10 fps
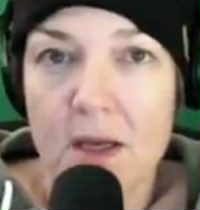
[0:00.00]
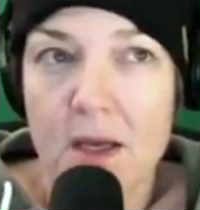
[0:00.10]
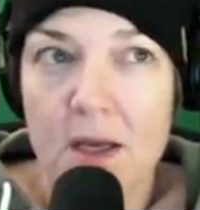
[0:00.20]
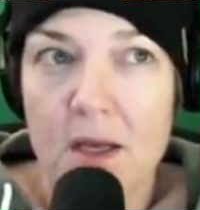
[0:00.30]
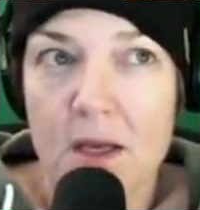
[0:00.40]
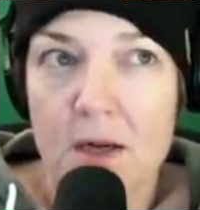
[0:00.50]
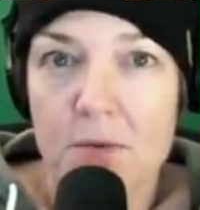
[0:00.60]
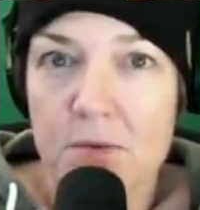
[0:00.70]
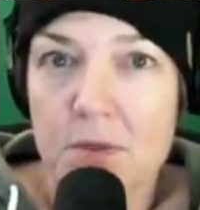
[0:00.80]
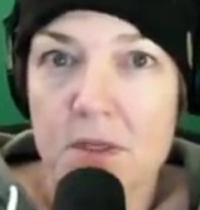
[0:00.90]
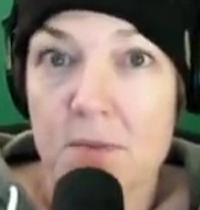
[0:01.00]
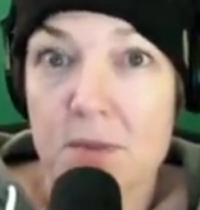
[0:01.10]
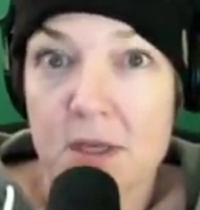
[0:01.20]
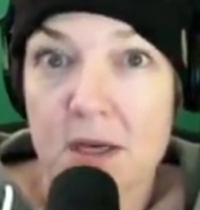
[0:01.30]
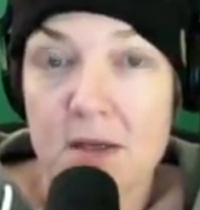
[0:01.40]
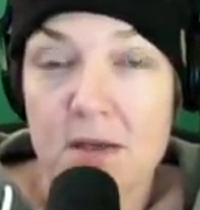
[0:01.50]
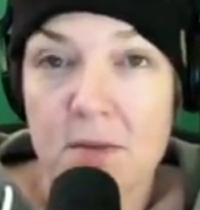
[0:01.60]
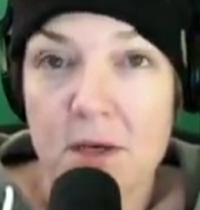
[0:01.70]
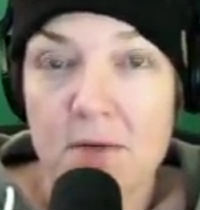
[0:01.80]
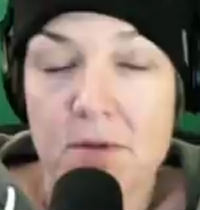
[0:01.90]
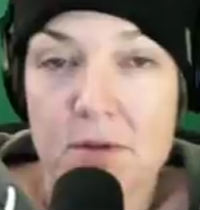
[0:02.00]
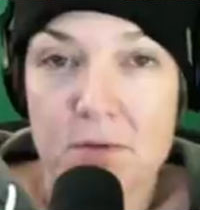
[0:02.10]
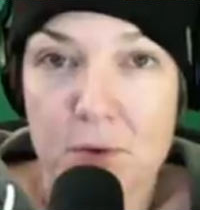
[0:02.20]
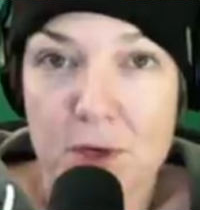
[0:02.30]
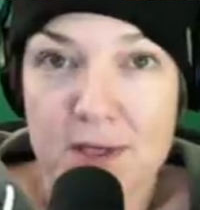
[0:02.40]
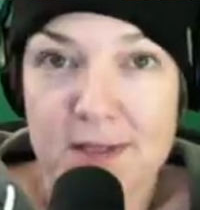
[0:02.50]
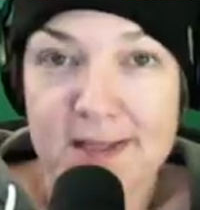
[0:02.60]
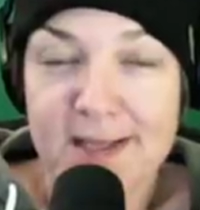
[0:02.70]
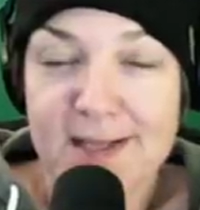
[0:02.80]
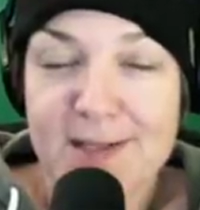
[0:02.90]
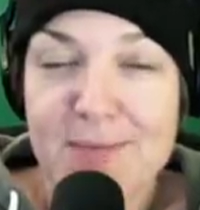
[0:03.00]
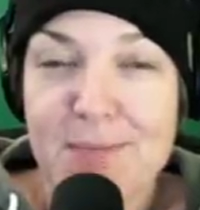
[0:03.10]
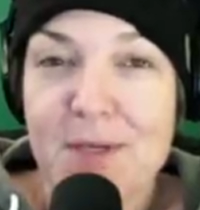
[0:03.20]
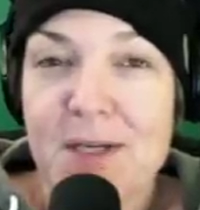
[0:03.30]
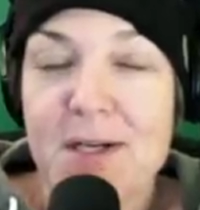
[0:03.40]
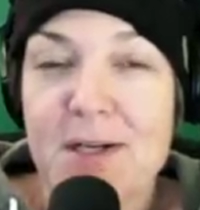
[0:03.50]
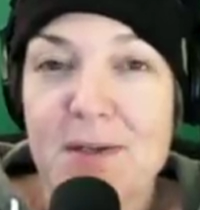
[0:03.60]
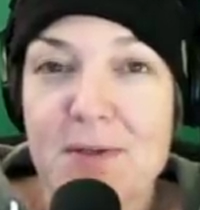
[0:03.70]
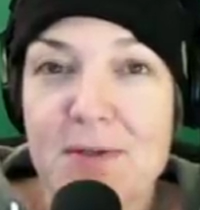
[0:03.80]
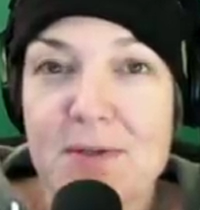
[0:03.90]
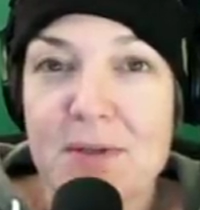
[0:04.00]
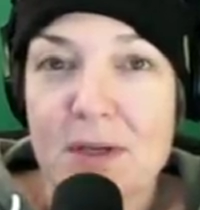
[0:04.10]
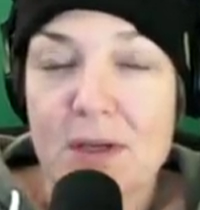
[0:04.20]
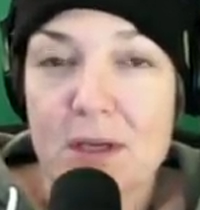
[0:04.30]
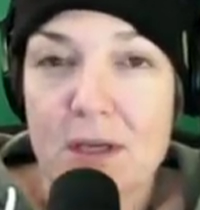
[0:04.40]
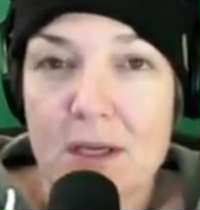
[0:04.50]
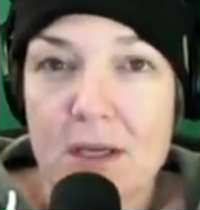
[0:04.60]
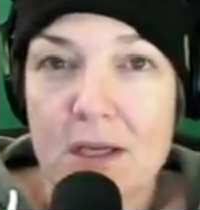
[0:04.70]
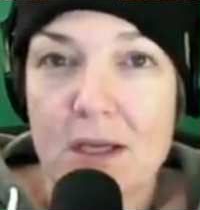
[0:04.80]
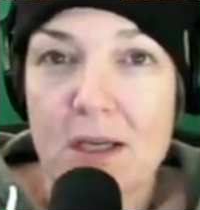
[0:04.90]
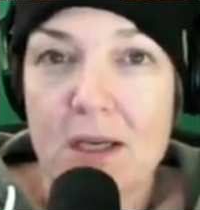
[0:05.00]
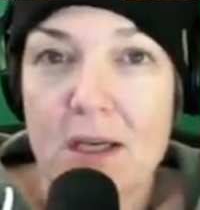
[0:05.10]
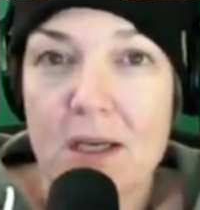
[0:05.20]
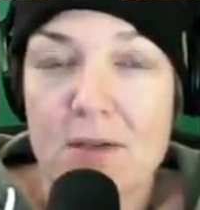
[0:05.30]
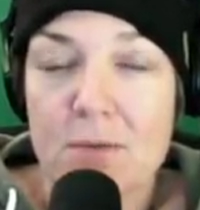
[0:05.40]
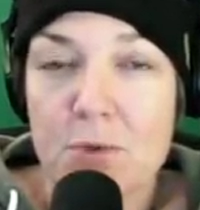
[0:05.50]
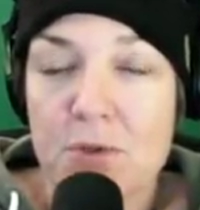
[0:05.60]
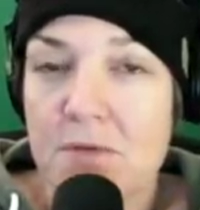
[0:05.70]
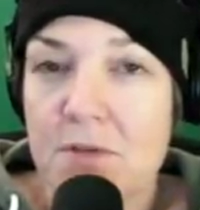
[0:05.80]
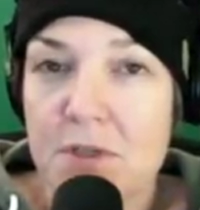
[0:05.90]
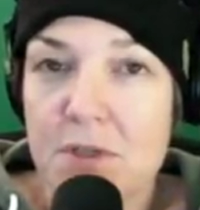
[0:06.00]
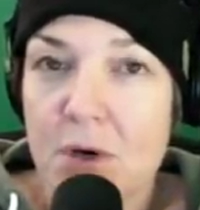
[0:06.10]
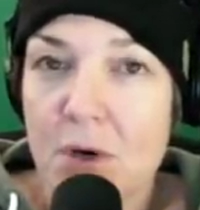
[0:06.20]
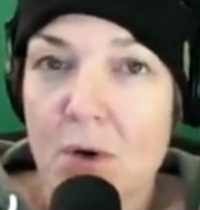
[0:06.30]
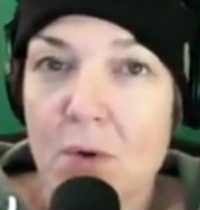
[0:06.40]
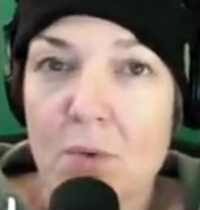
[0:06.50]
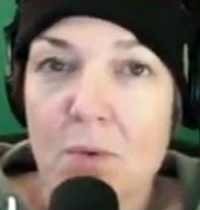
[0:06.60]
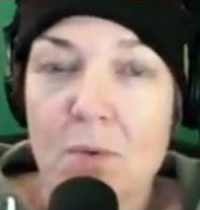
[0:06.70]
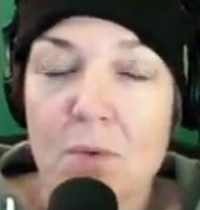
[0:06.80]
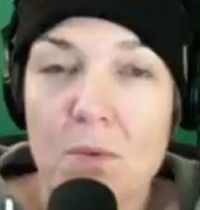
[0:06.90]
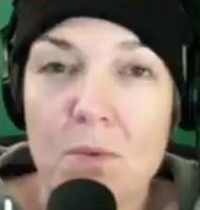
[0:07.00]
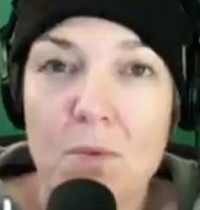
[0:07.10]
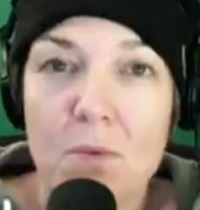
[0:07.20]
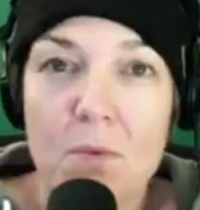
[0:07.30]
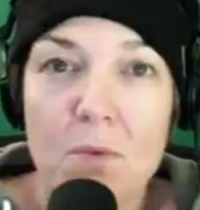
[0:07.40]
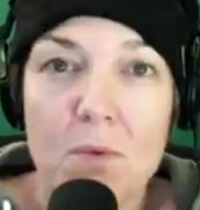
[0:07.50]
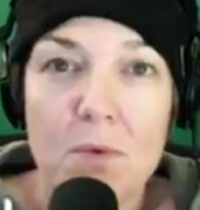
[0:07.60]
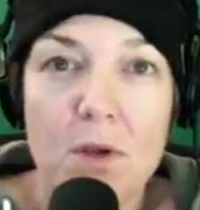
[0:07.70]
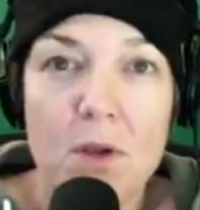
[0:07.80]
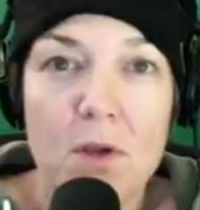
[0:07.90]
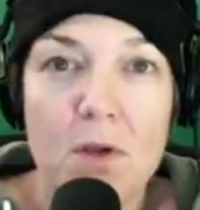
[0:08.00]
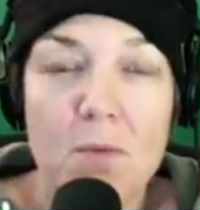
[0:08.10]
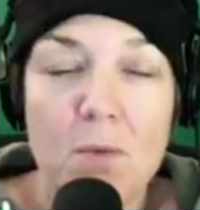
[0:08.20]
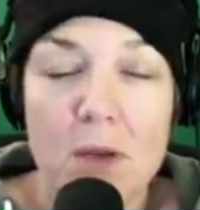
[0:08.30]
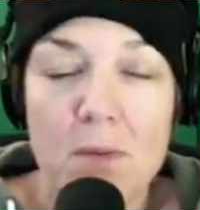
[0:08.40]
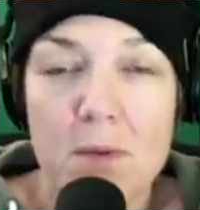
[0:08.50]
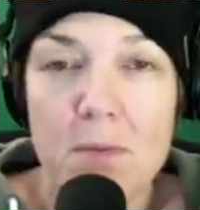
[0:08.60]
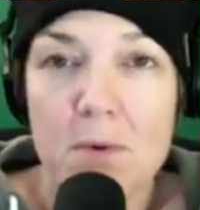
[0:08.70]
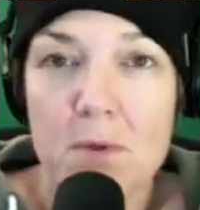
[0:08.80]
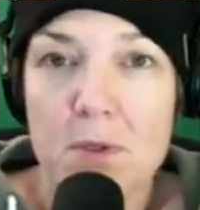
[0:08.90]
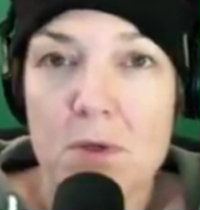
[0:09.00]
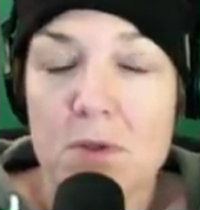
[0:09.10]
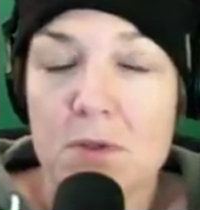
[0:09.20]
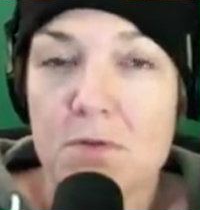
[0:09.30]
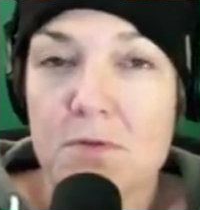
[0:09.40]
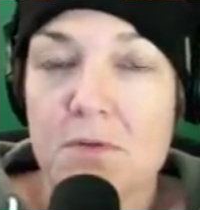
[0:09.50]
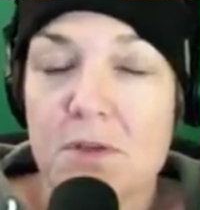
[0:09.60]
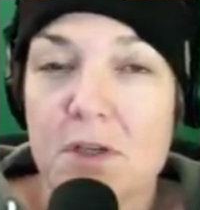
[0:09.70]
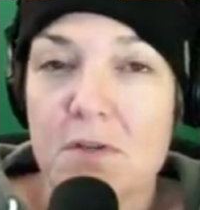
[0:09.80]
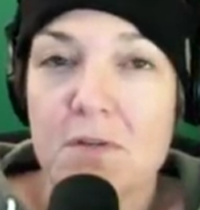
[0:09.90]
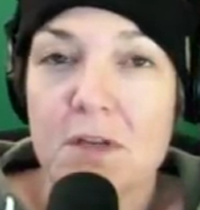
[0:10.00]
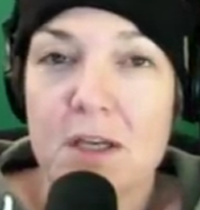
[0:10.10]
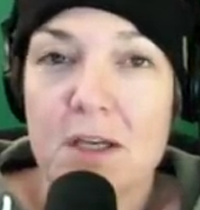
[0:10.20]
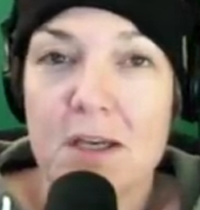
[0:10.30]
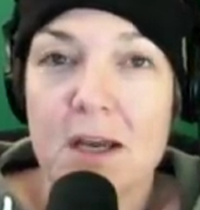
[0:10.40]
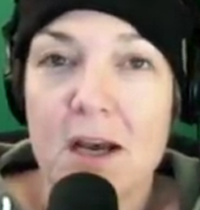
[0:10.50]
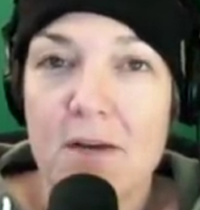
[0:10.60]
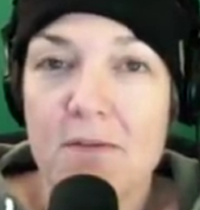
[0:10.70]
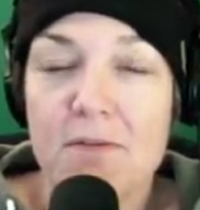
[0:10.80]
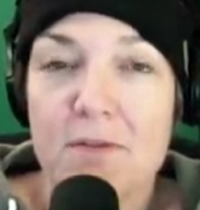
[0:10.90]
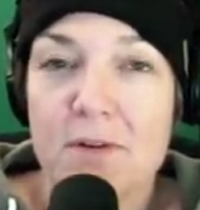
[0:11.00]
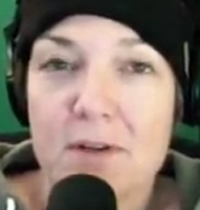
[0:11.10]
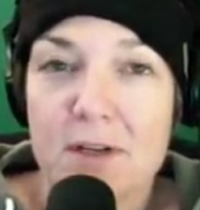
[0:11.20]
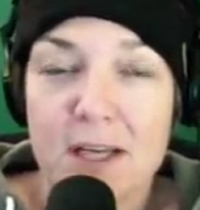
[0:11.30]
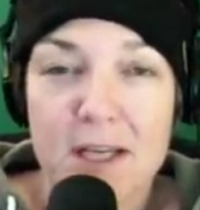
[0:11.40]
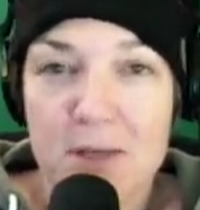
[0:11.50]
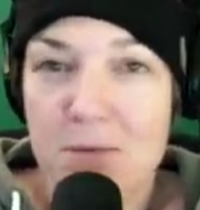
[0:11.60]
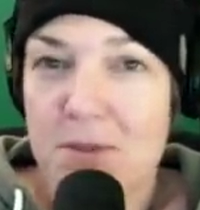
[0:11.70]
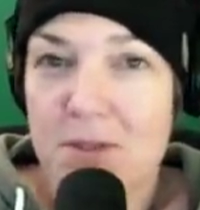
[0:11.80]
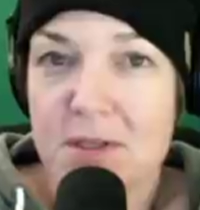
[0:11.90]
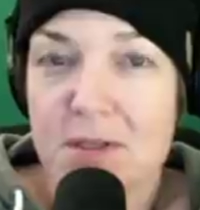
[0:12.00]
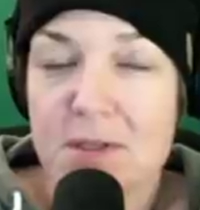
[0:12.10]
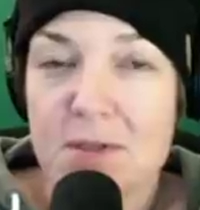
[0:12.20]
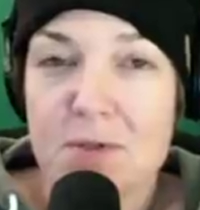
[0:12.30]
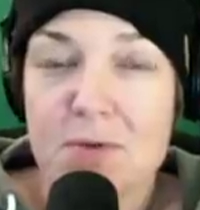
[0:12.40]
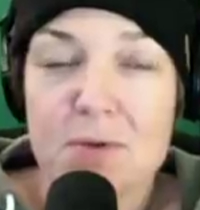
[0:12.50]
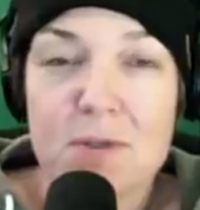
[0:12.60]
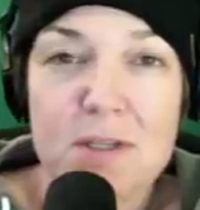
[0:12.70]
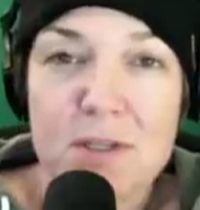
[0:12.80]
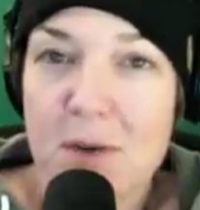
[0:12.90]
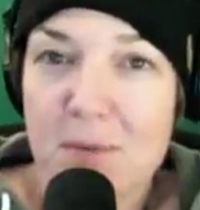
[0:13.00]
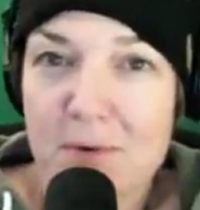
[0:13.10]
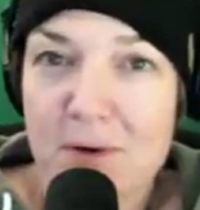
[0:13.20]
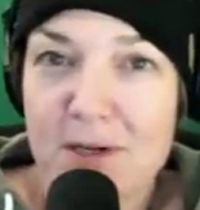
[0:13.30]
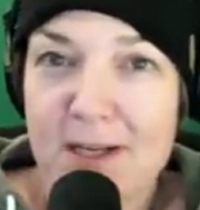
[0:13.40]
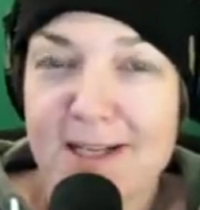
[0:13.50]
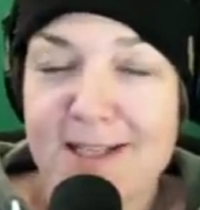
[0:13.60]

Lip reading: And I was really upset about this voice because, as most of us know, white people are told if they have any resistance or discomfort